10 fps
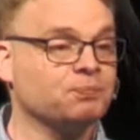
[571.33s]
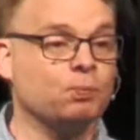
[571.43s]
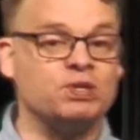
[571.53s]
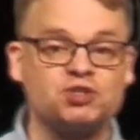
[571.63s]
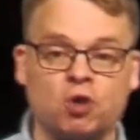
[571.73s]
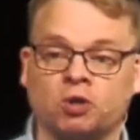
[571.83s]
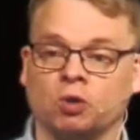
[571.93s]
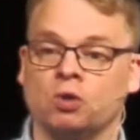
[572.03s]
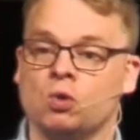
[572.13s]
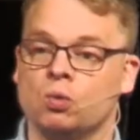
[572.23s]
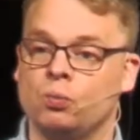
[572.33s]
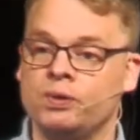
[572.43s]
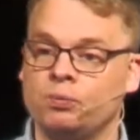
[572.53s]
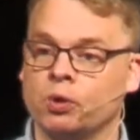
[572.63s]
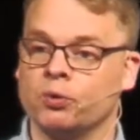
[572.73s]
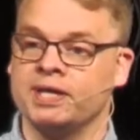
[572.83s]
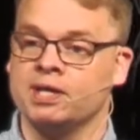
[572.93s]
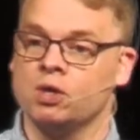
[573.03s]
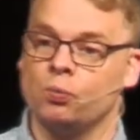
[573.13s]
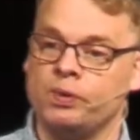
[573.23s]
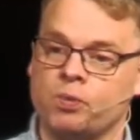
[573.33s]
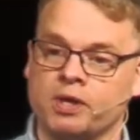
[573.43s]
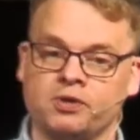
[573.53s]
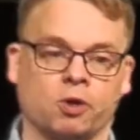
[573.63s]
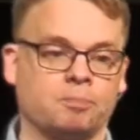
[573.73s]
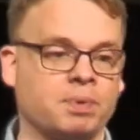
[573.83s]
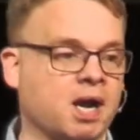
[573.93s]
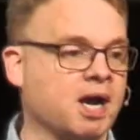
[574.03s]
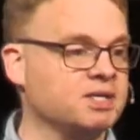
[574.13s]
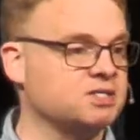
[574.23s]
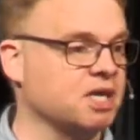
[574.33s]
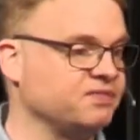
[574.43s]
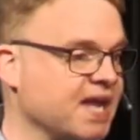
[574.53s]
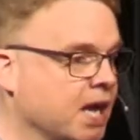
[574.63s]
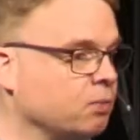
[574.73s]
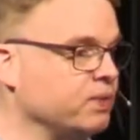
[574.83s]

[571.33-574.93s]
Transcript: We struggle, we worry, we wonder because of doubt.